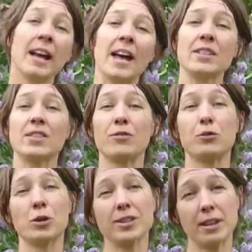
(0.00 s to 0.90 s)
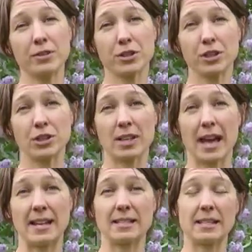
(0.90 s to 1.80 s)
And then the fourth level you're going to look
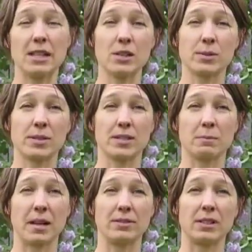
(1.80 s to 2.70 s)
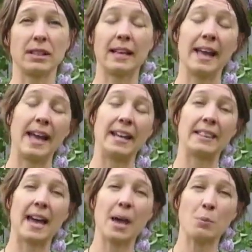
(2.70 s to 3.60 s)
at is the ecosystem level. And
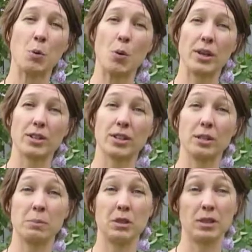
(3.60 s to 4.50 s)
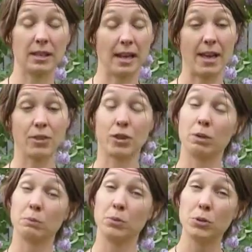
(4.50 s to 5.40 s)
at that point, you're going to be looking at the
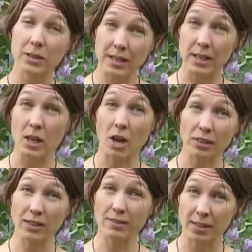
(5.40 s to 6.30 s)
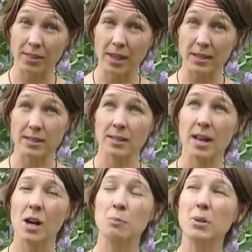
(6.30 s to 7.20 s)
community, all the living things,
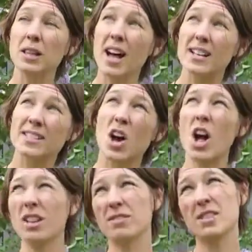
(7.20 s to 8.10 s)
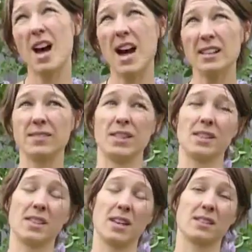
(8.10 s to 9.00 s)
plus all of the non-living
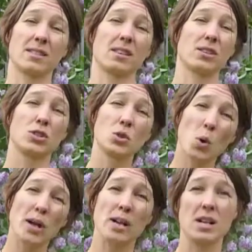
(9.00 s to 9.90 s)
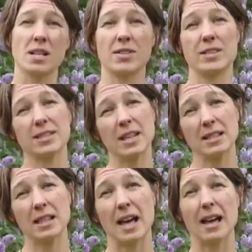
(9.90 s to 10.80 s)
things like the soil and the
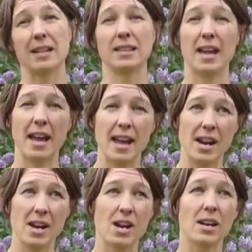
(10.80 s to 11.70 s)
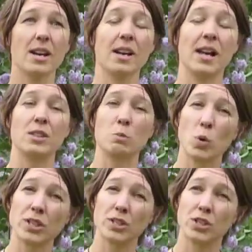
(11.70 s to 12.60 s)
sunlight and the air and the
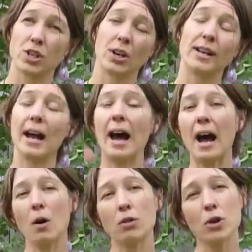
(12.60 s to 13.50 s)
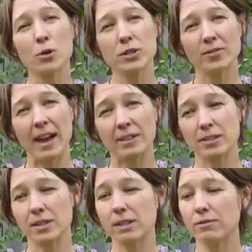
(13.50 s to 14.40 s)
moisture and how those
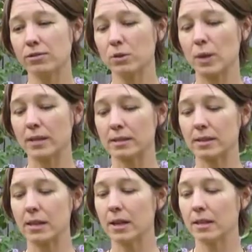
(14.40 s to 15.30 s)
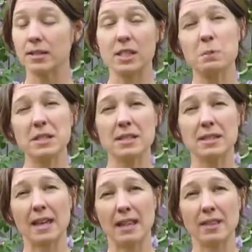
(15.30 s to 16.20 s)
factors influence the
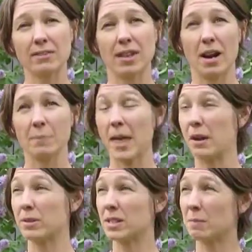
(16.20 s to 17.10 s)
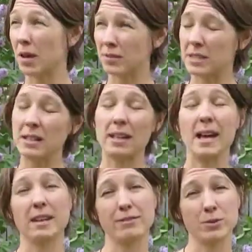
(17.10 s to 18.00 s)
species that live there. How does the amount of
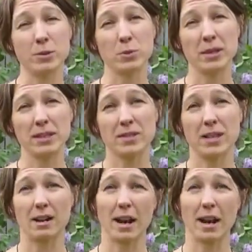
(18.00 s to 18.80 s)
sunlight influence what lives there?